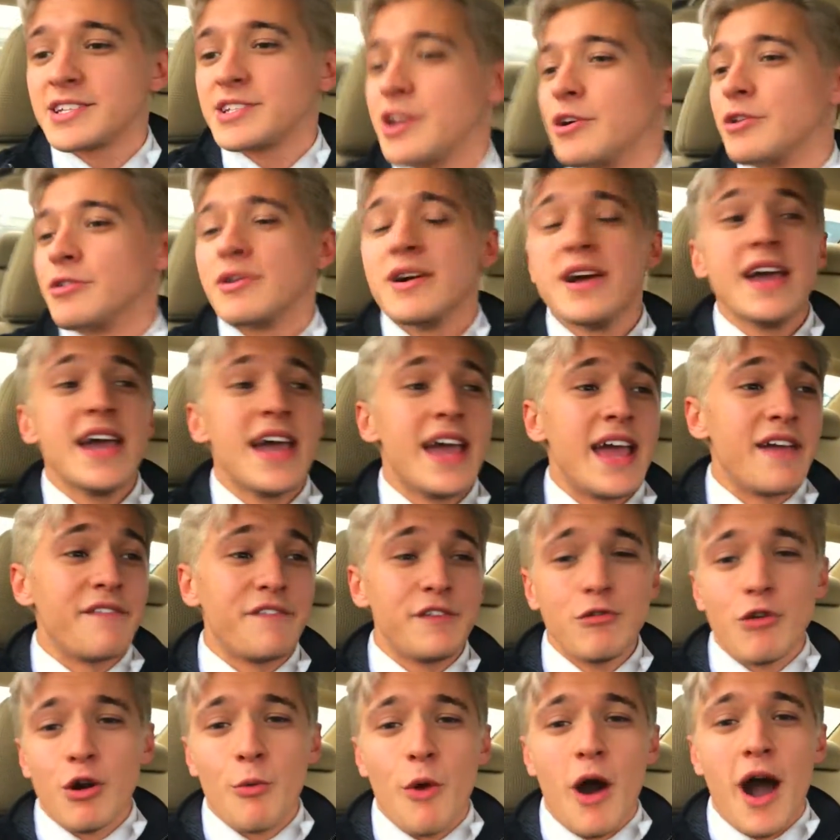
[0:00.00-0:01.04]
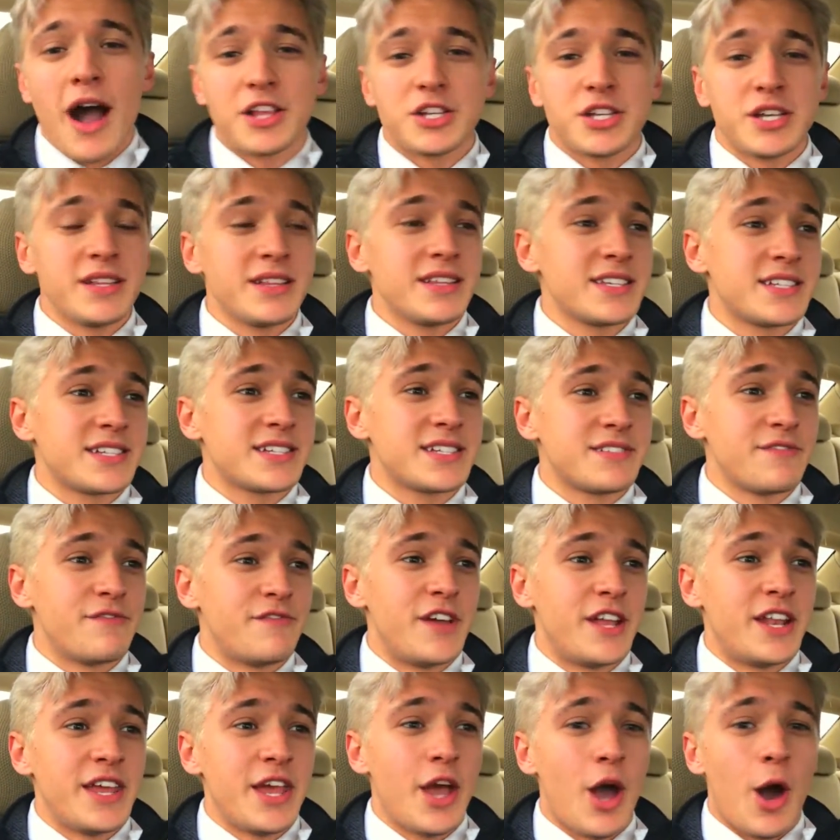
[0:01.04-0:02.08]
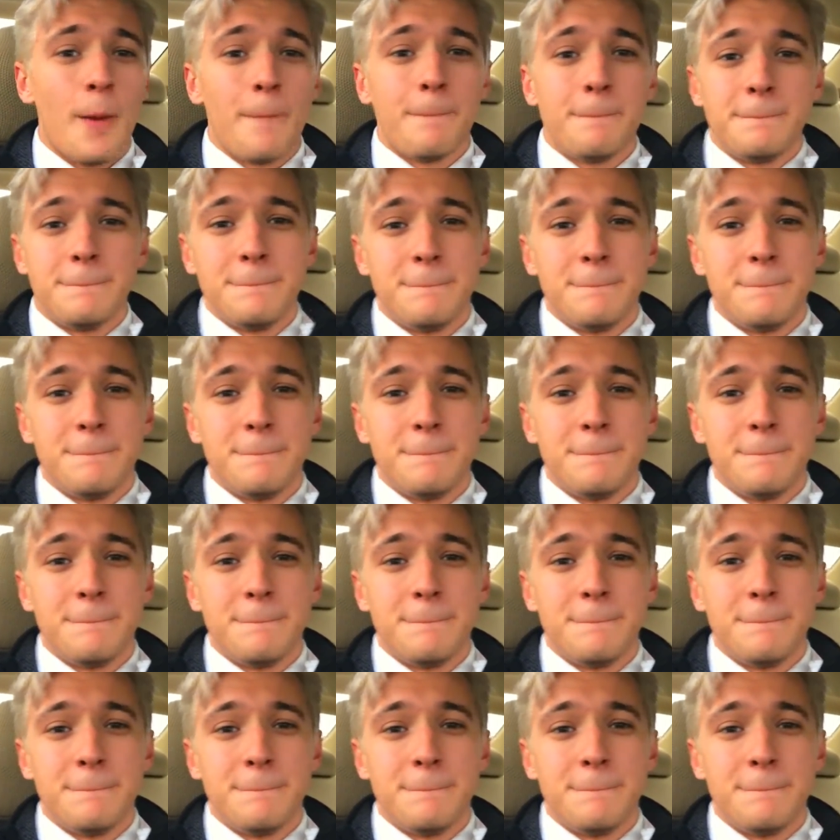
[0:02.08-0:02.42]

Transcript: So if you are watching this video,